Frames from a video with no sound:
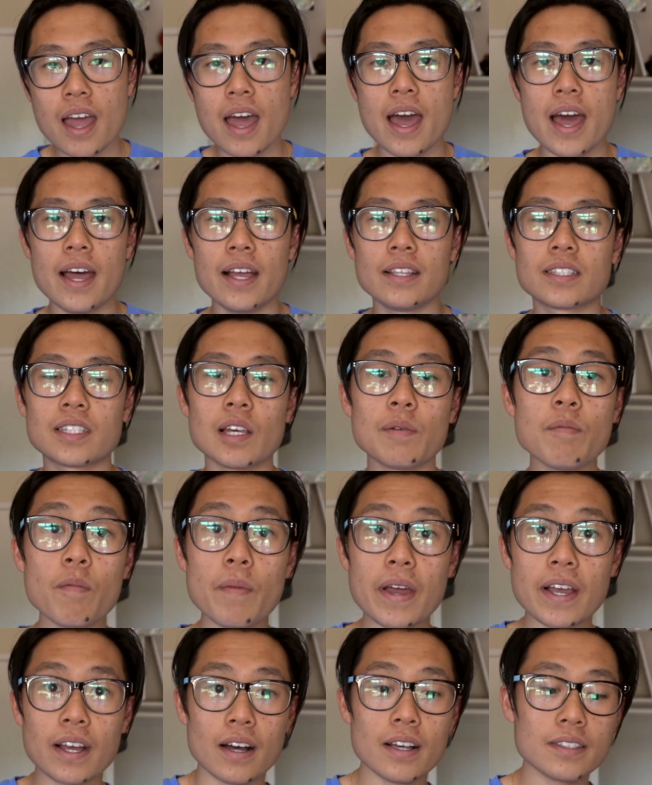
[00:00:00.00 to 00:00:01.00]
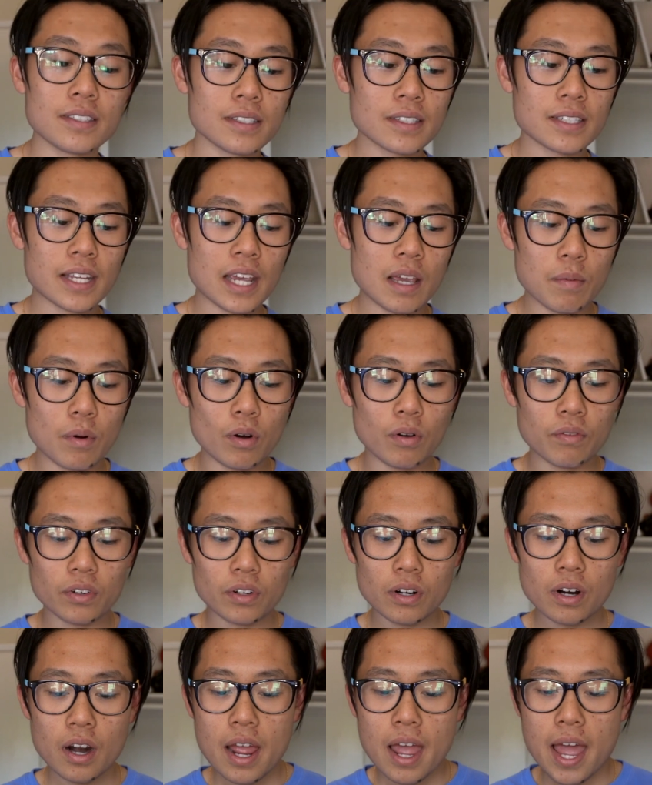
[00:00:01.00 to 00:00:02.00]
and some of my cousins came
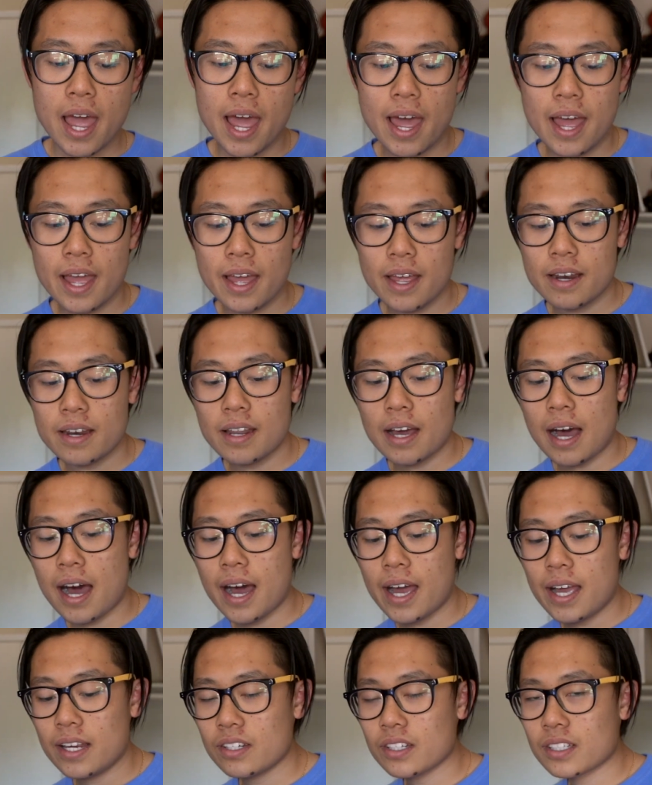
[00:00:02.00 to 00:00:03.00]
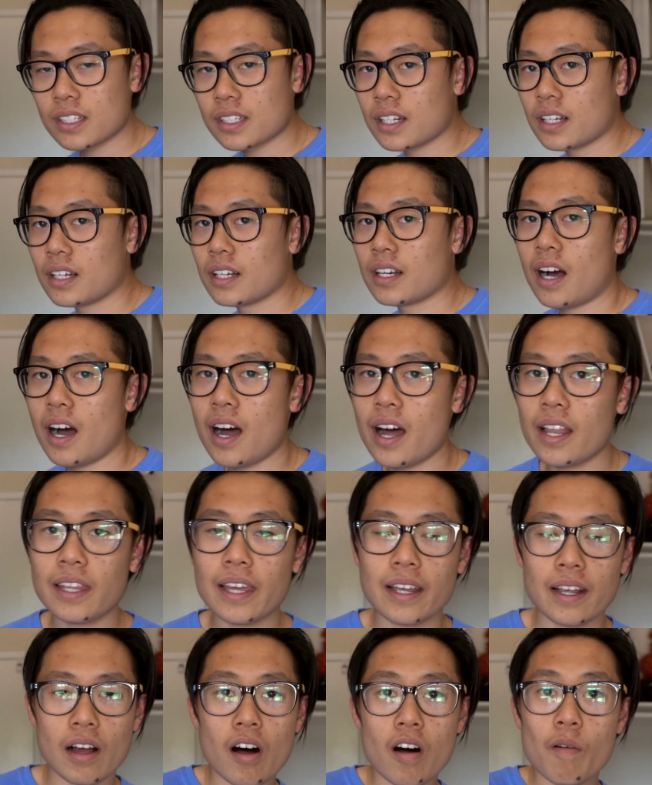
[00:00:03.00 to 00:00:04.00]
over, and I just got
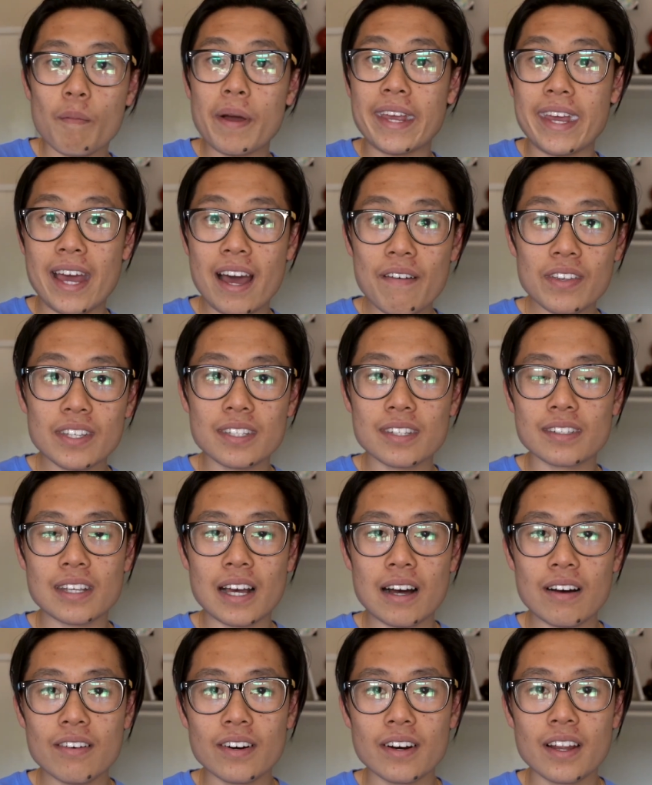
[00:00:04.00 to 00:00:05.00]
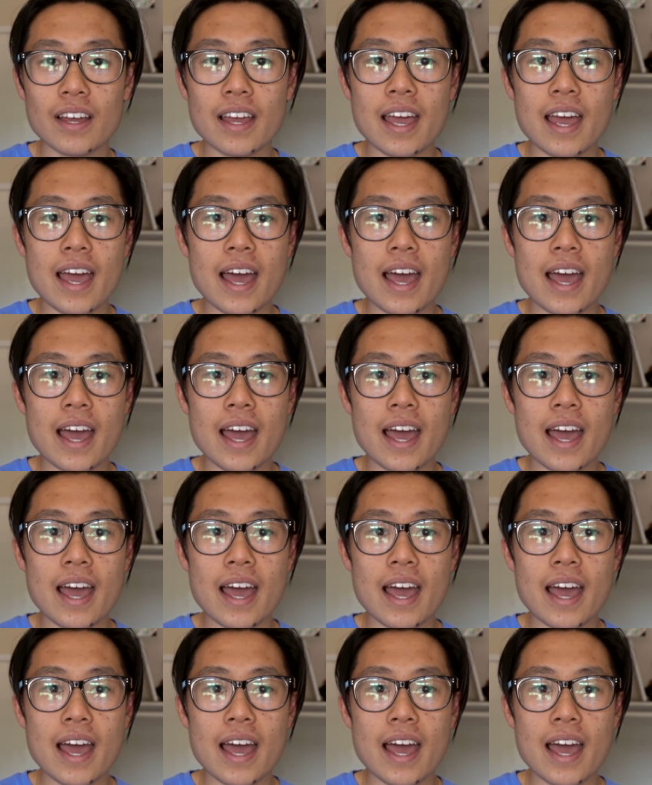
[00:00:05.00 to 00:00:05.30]
like all my canvases out,